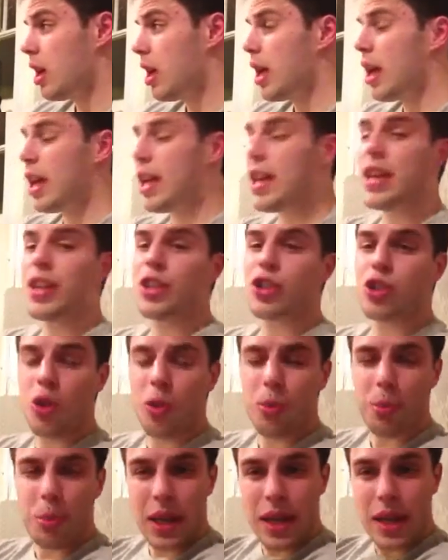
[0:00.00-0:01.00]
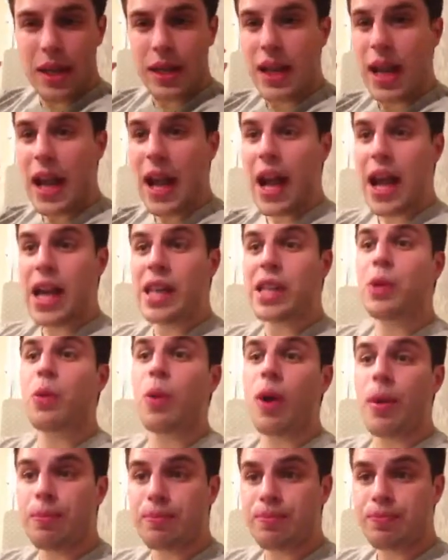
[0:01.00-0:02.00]
He has not beaten
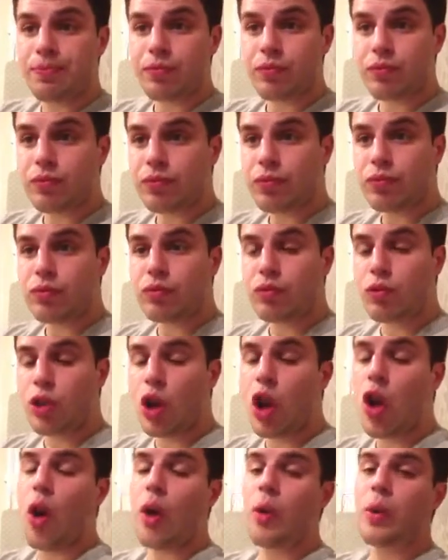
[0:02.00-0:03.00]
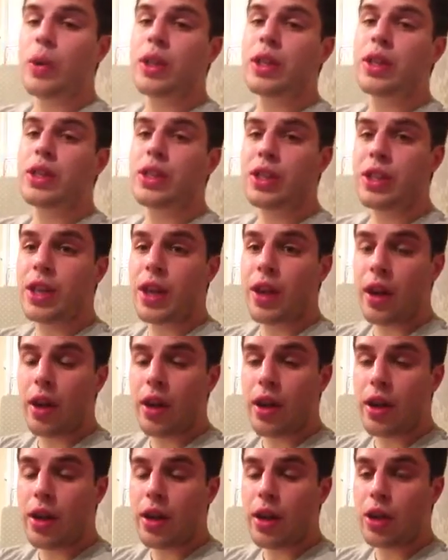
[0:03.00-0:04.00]
anyone I would consider
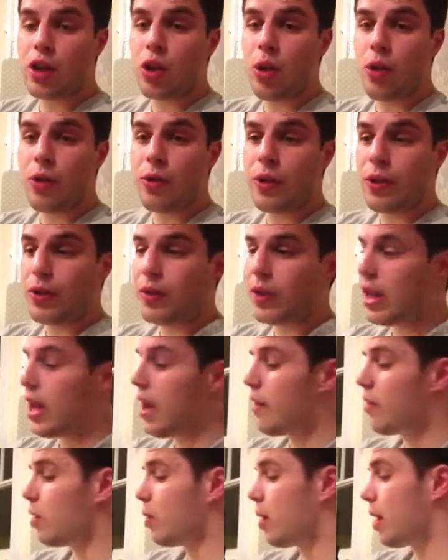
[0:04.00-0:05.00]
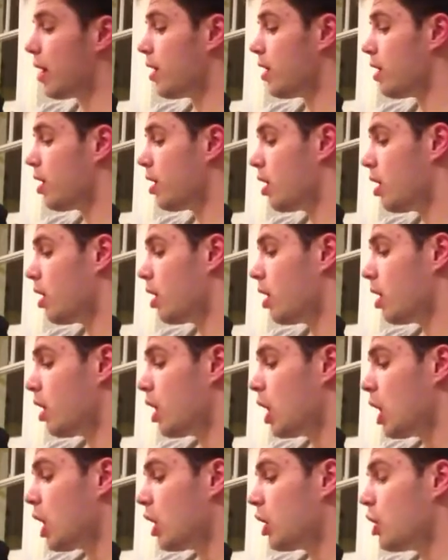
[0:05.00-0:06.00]
a top 50 heavyweight.
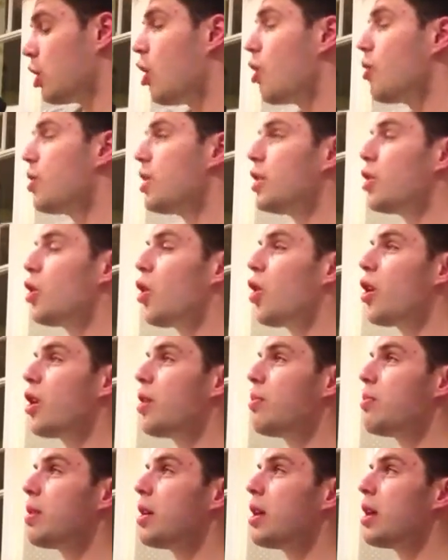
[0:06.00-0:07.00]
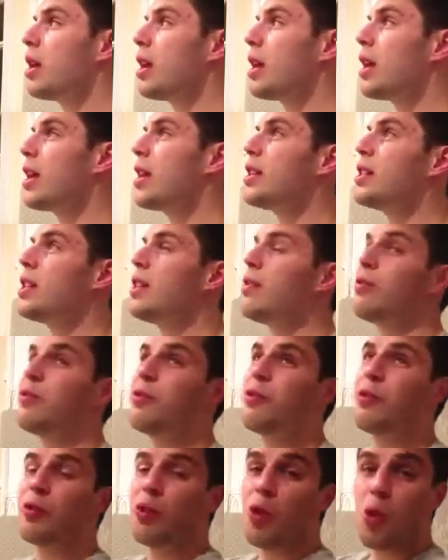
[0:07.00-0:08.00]
The only time he has even
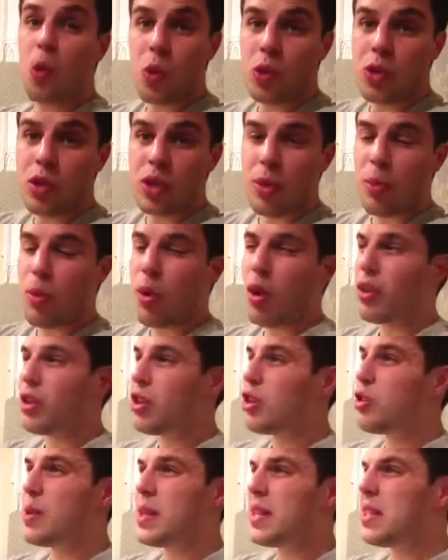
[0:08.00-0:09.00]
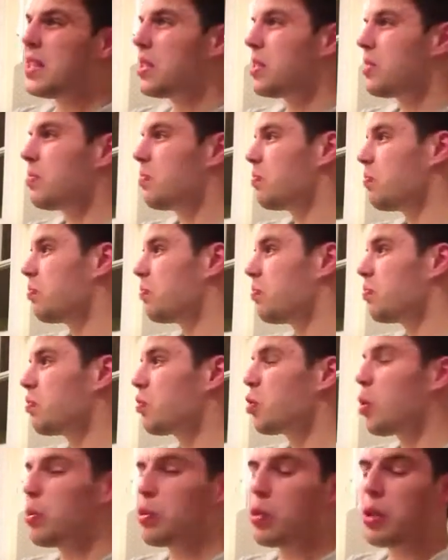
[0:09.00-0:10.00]
fought someone who is
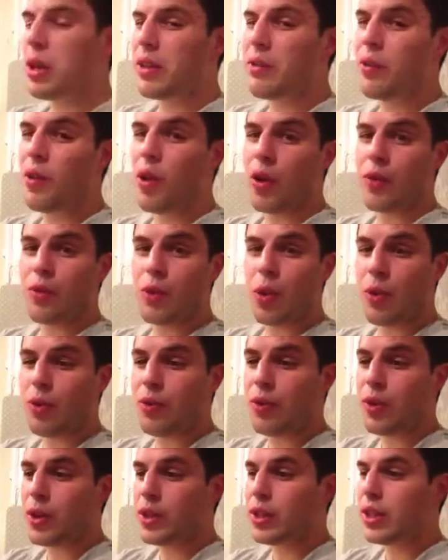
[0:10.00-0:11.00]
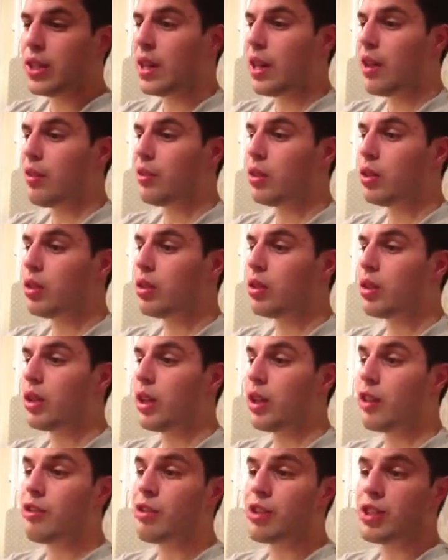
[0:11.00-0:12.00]
top 25, top 30 level
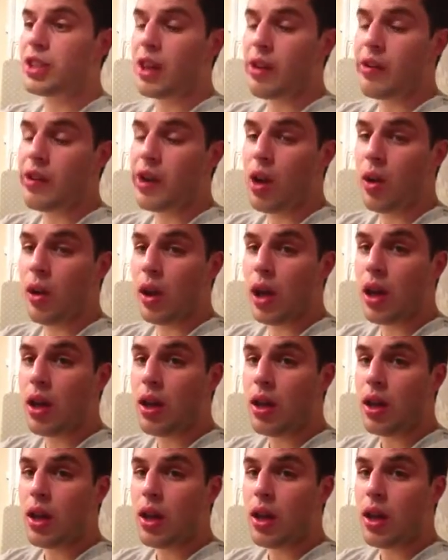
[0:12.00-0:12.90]
in Chris Areola,